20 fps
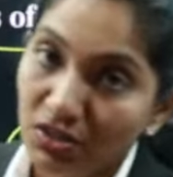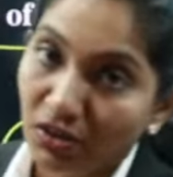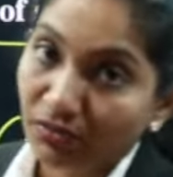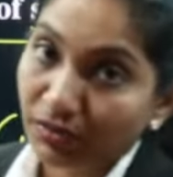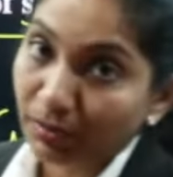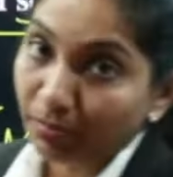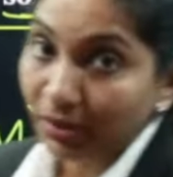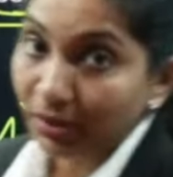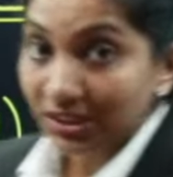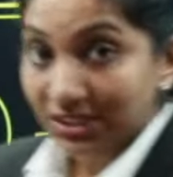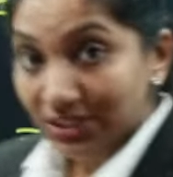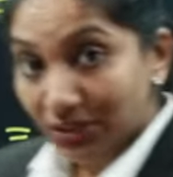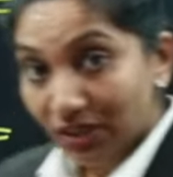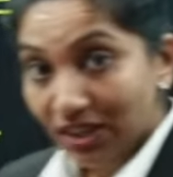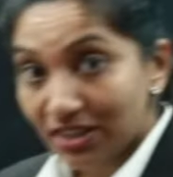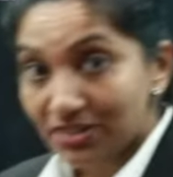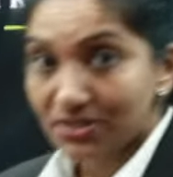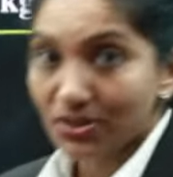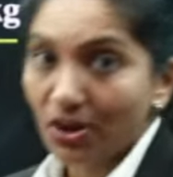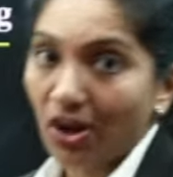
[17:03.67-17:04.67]
of the
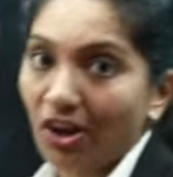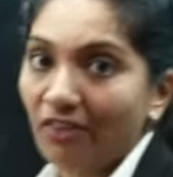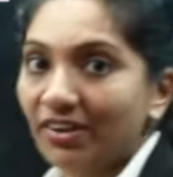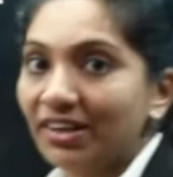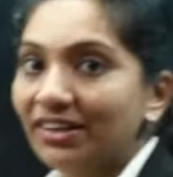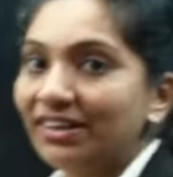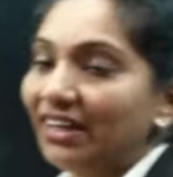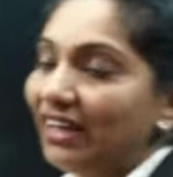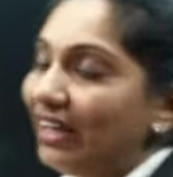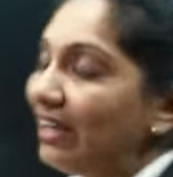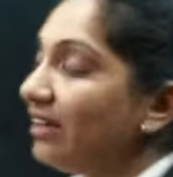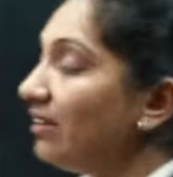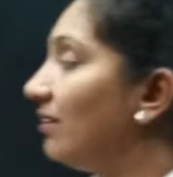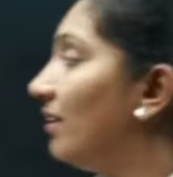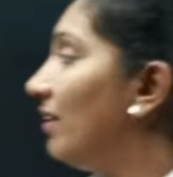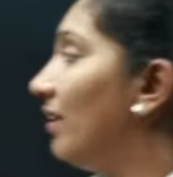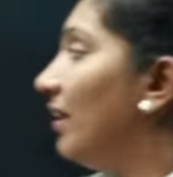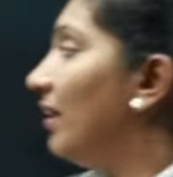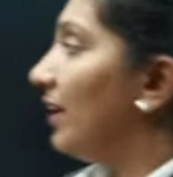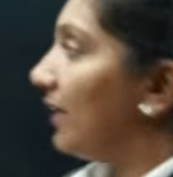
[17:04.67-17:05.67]
particular solvent in
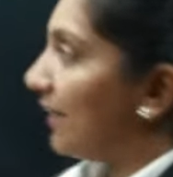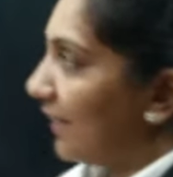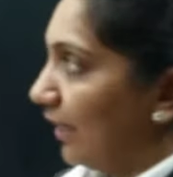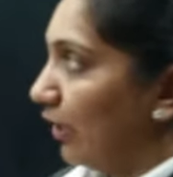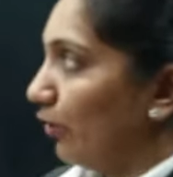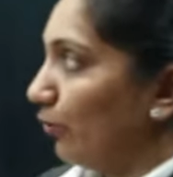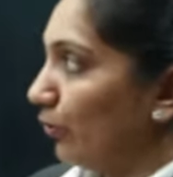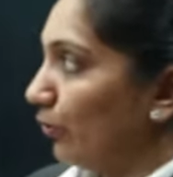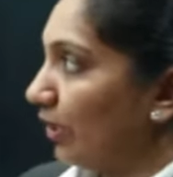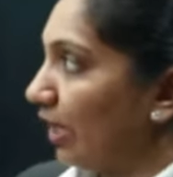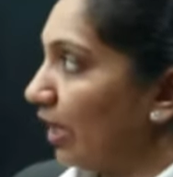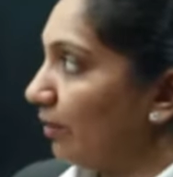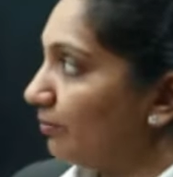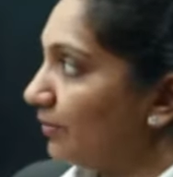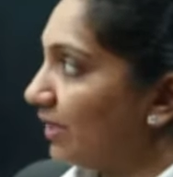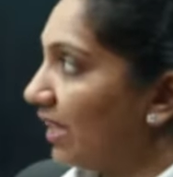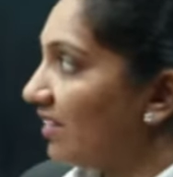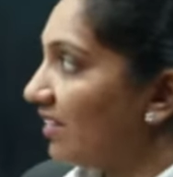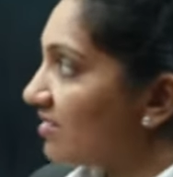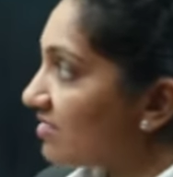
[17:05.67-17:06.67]

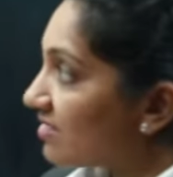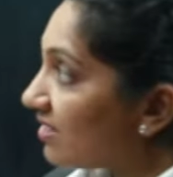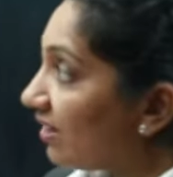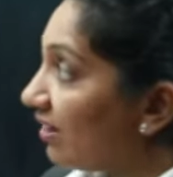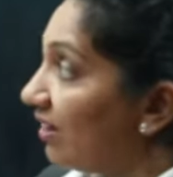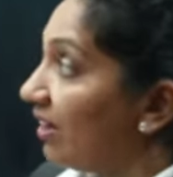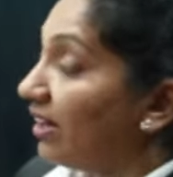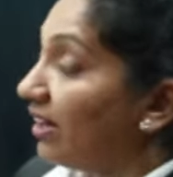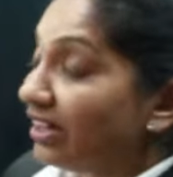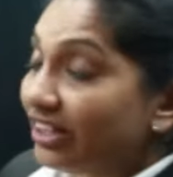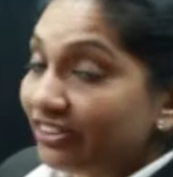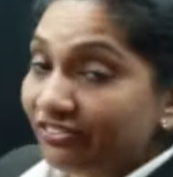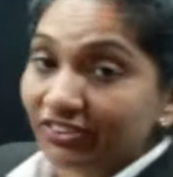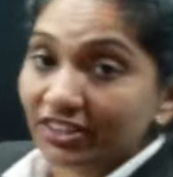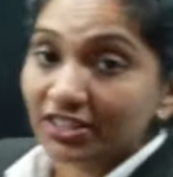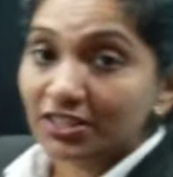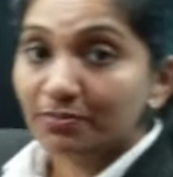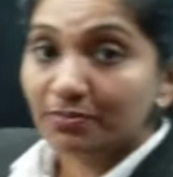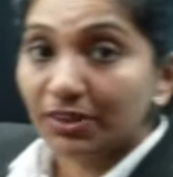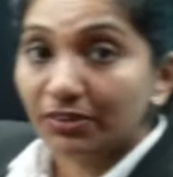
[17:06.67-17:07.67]
kilogram. That is the
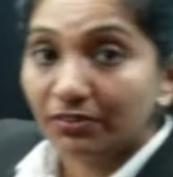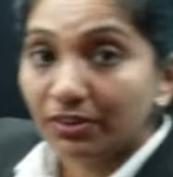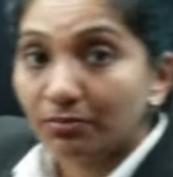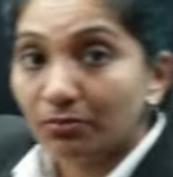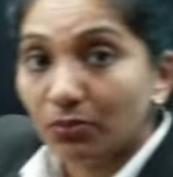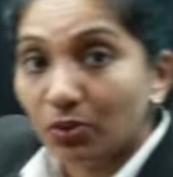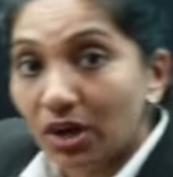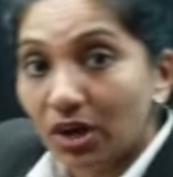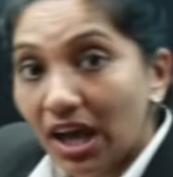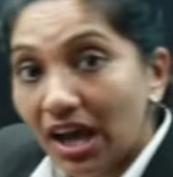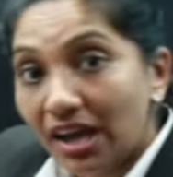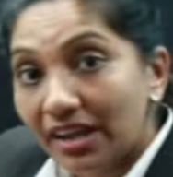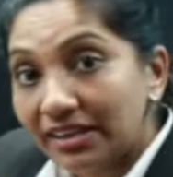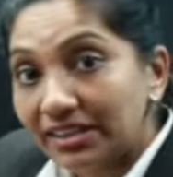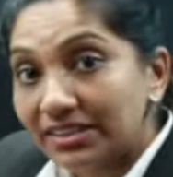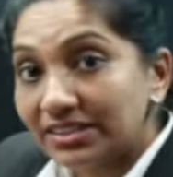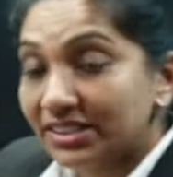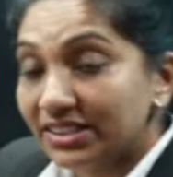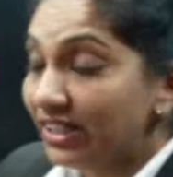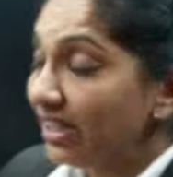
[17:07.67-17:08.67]
difference between
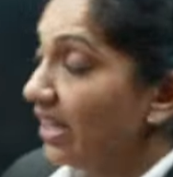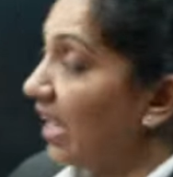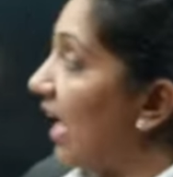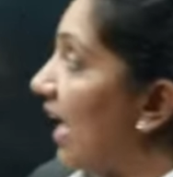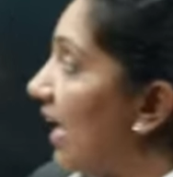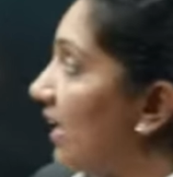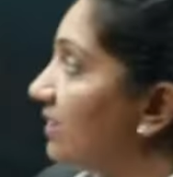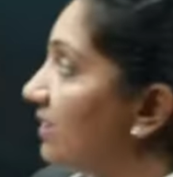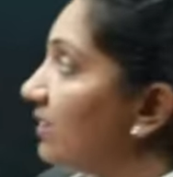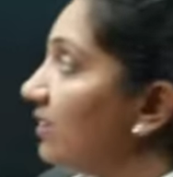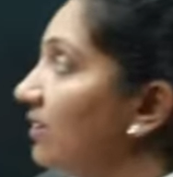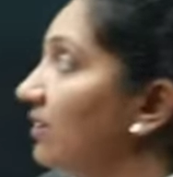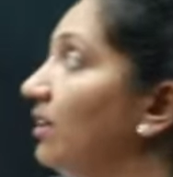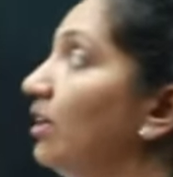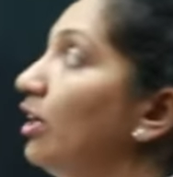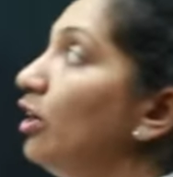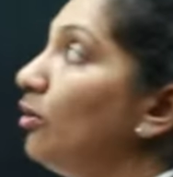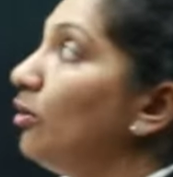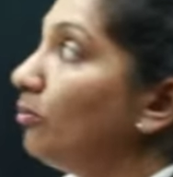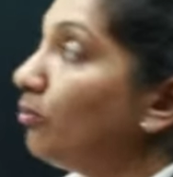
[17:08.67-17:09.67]
molarity and
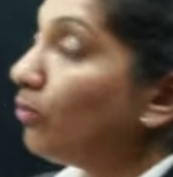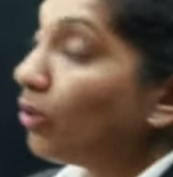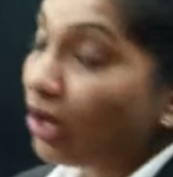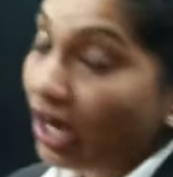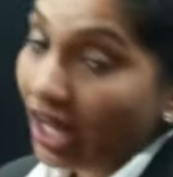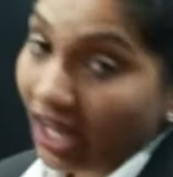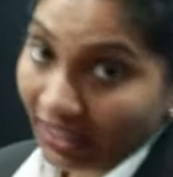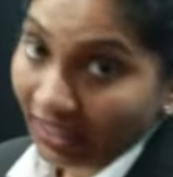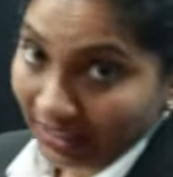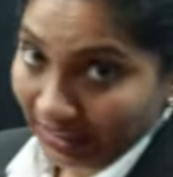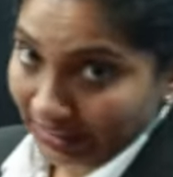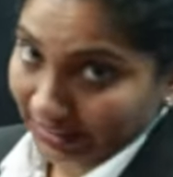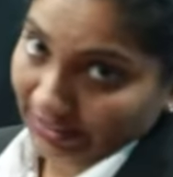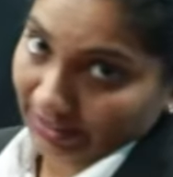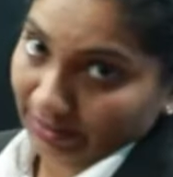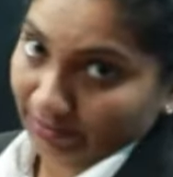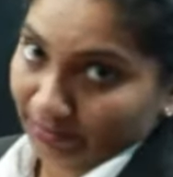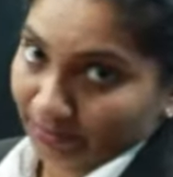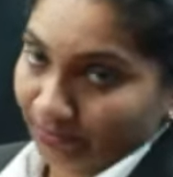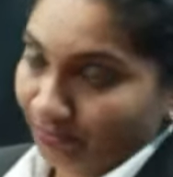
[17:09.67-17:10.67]

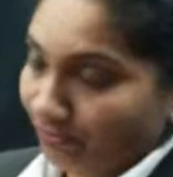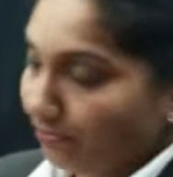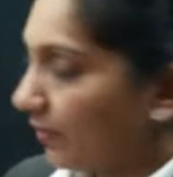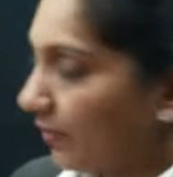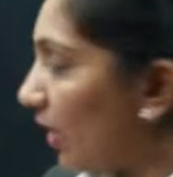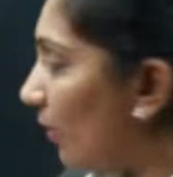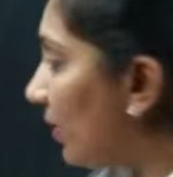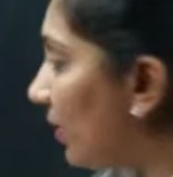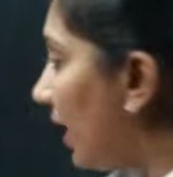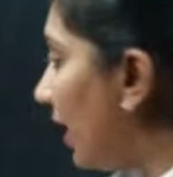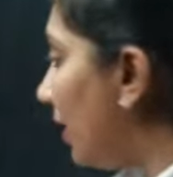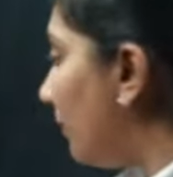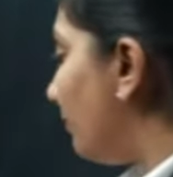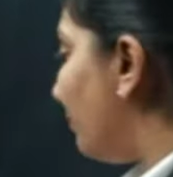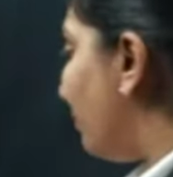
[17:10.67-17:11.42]
molality. Okay.